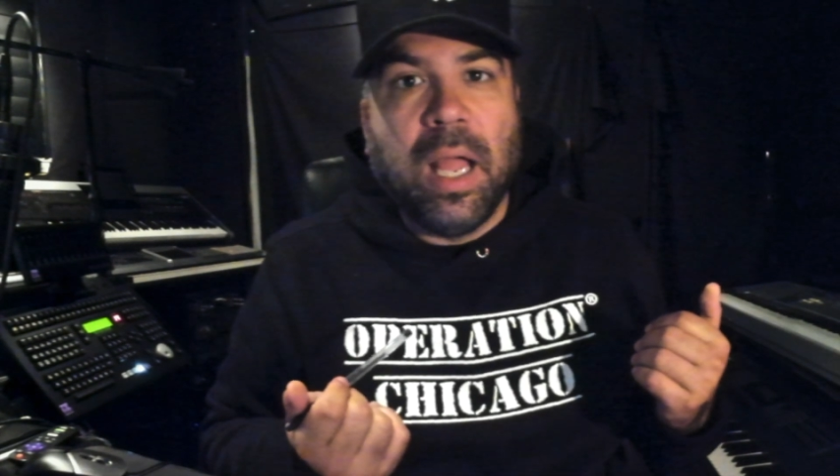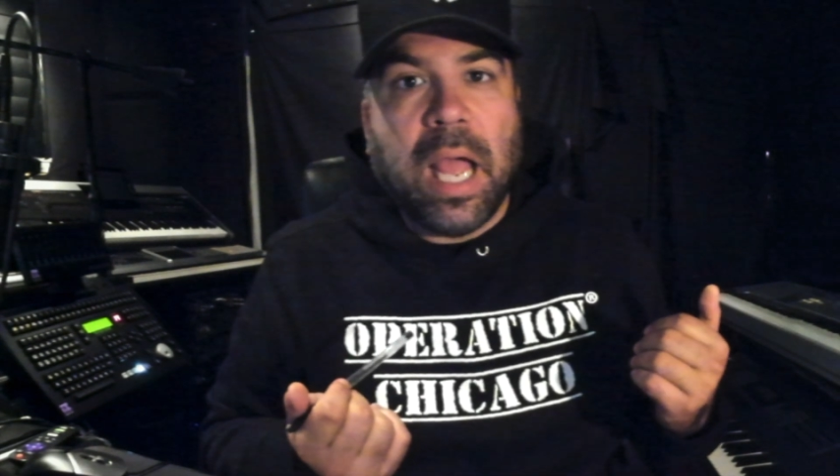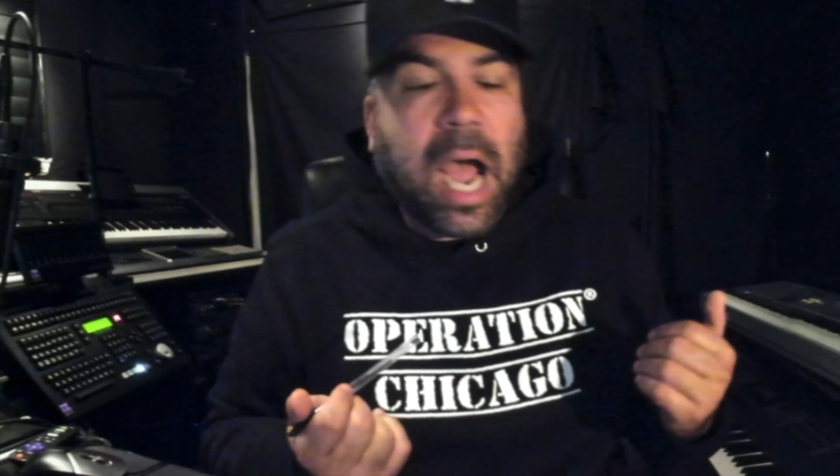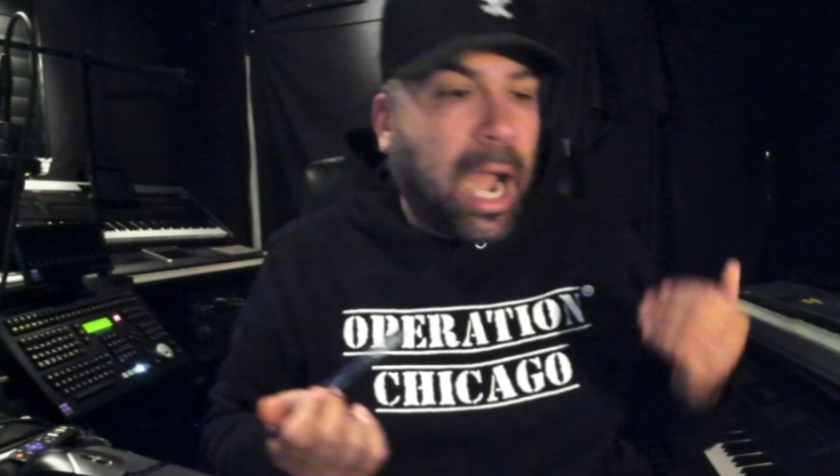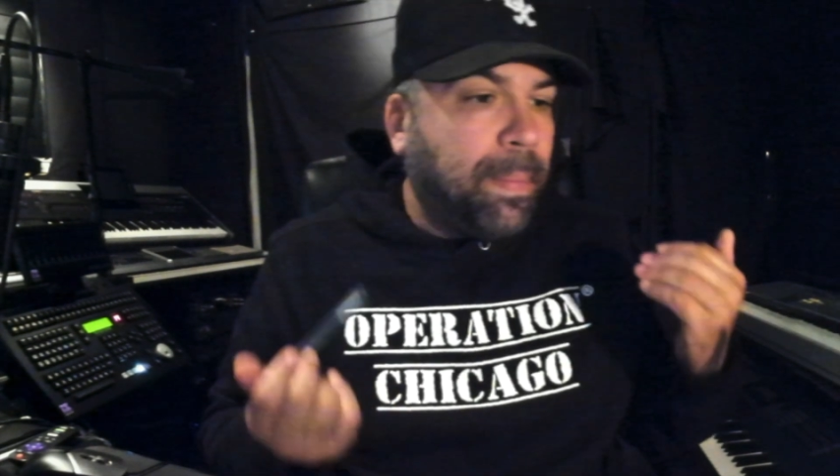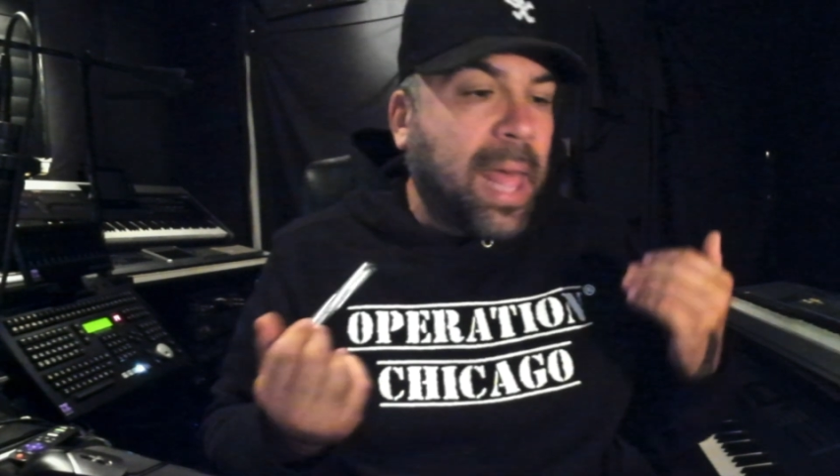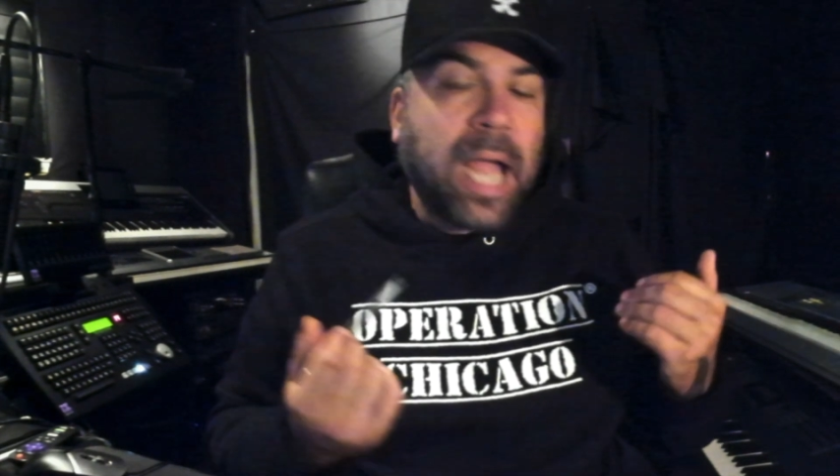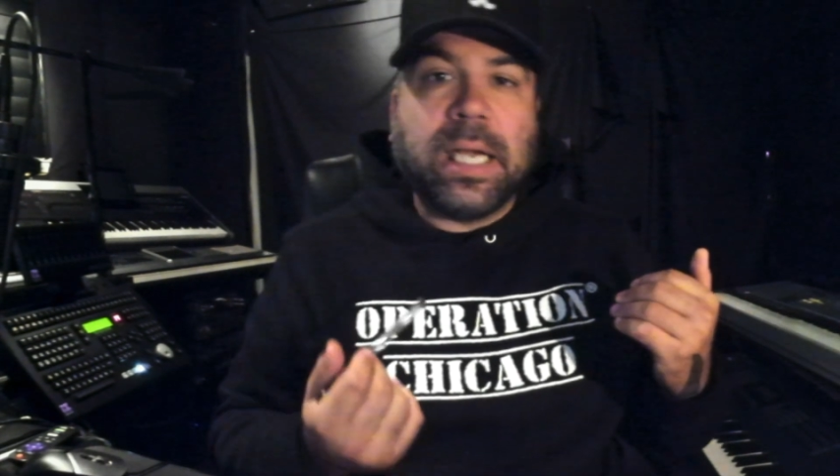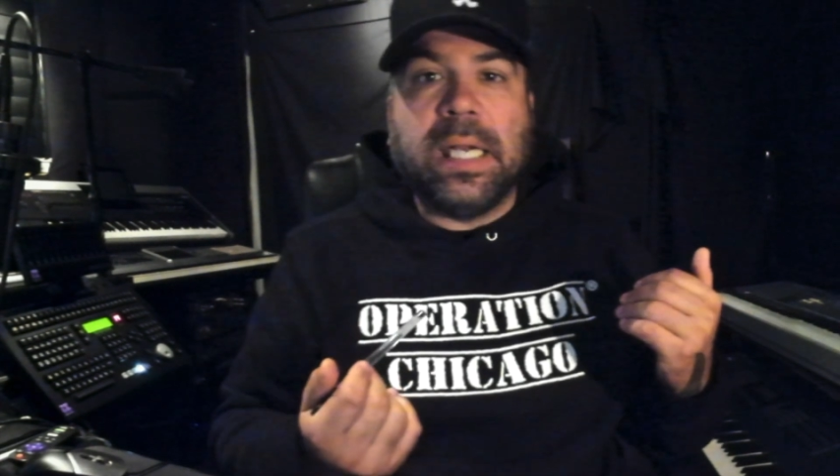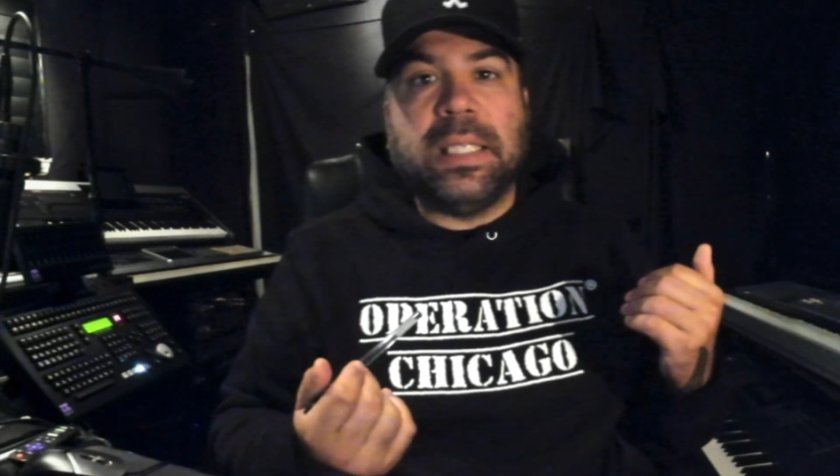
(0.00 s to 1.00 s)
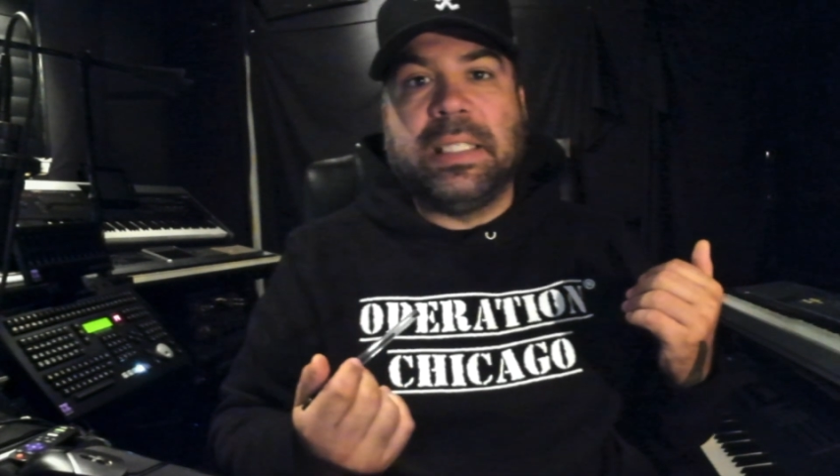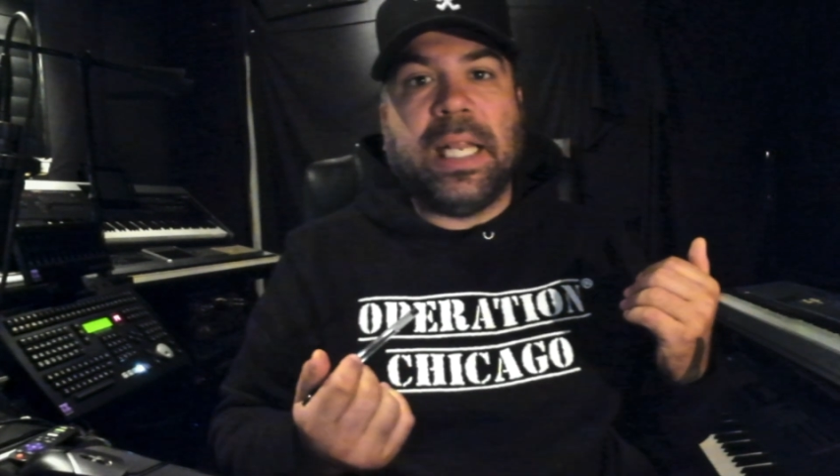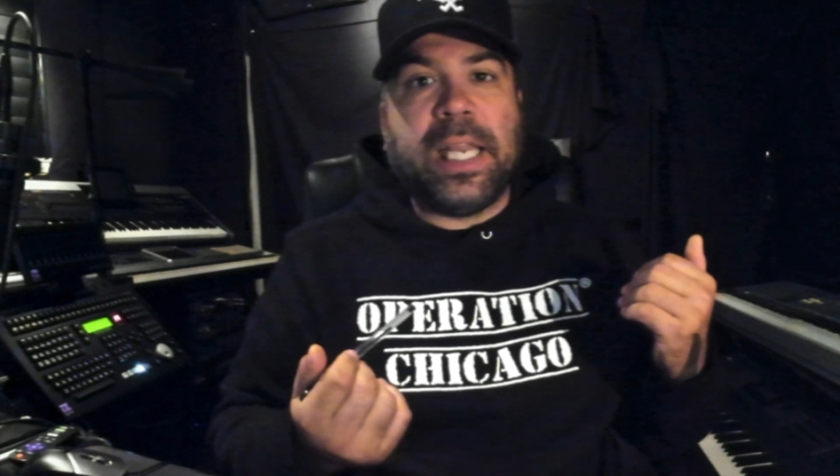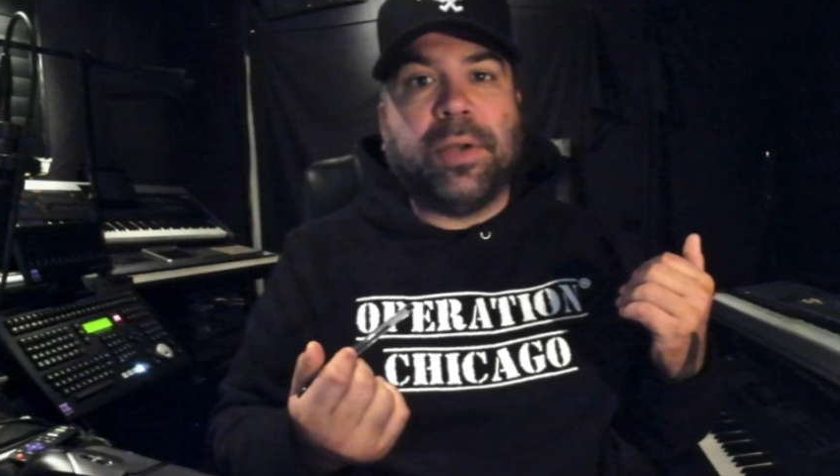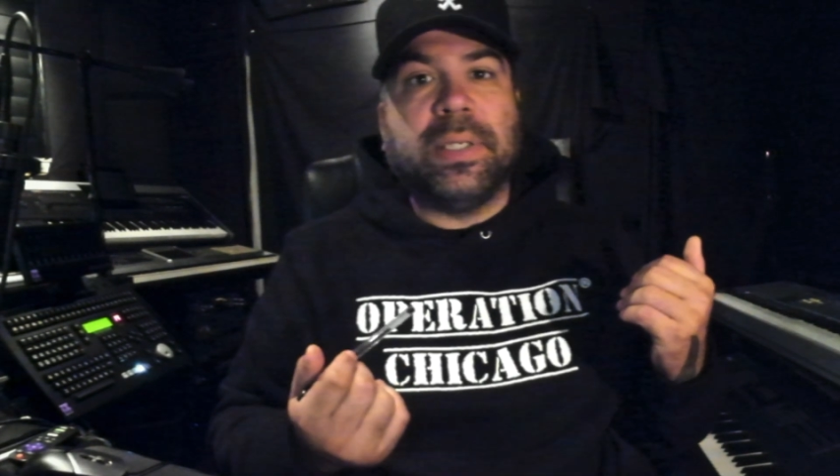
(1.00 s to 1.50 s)
I'm not going to sit
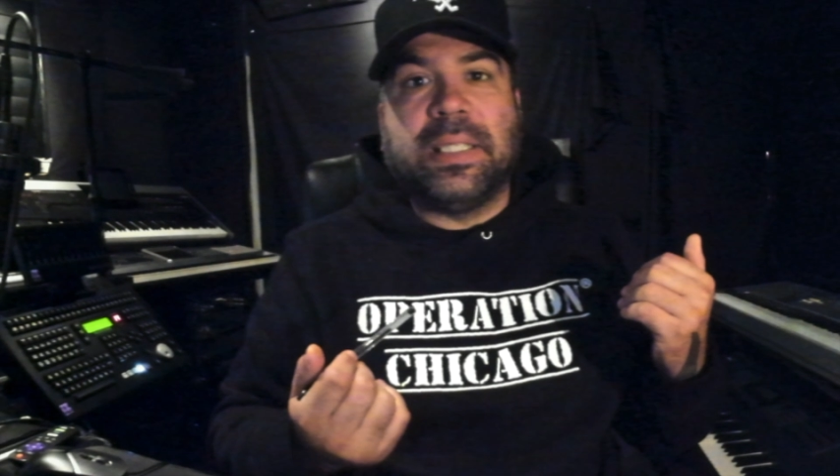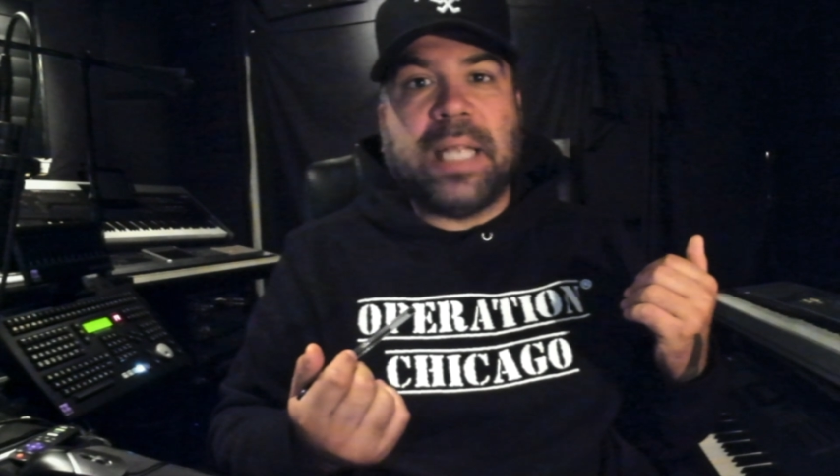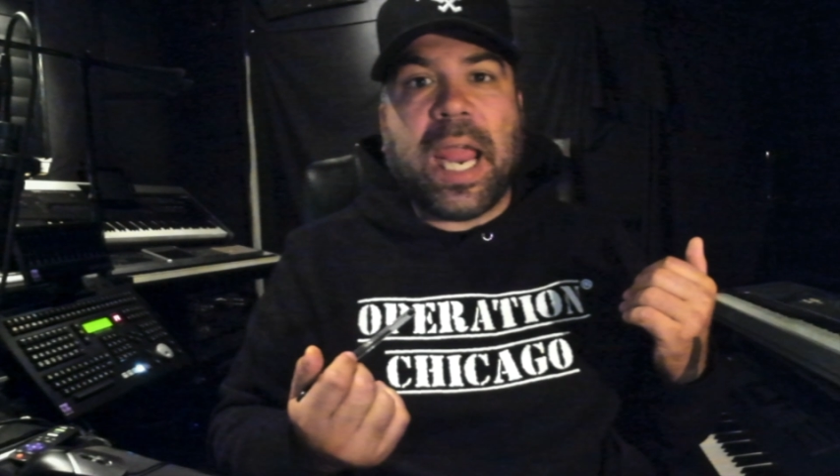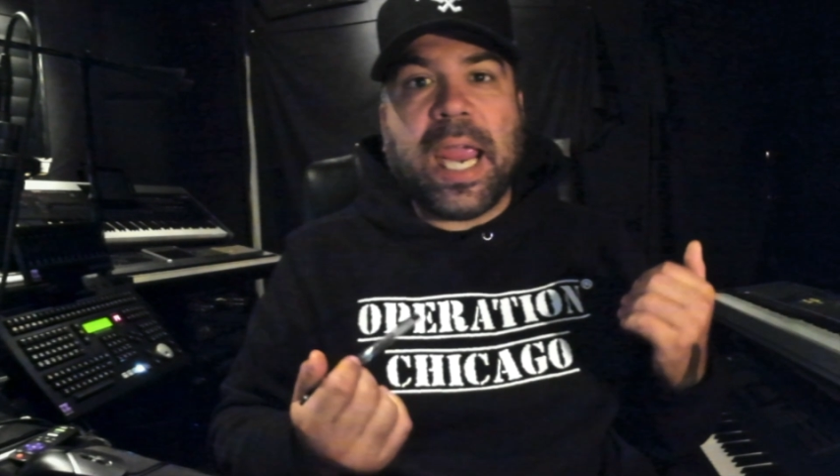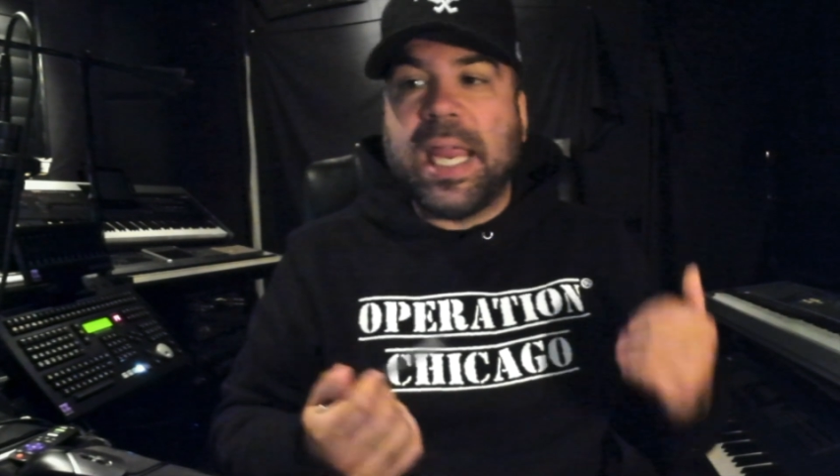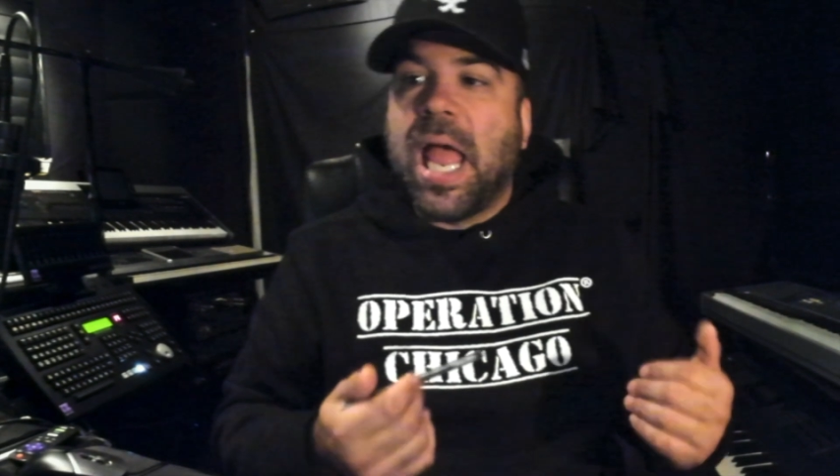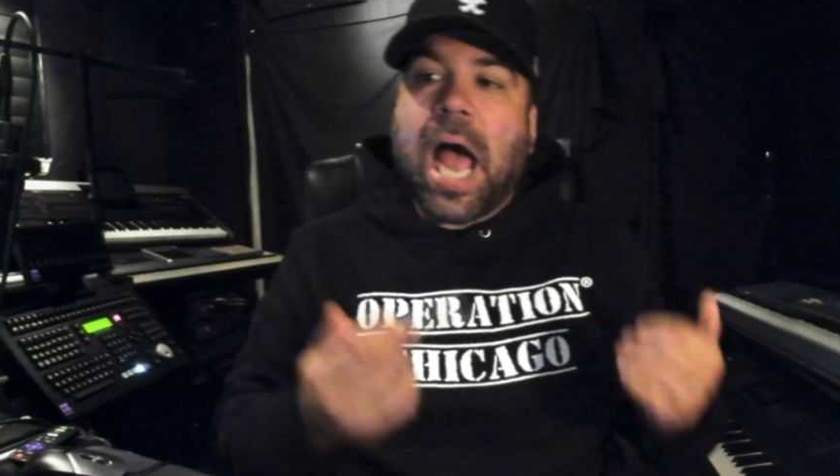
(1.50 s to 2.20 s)
here and say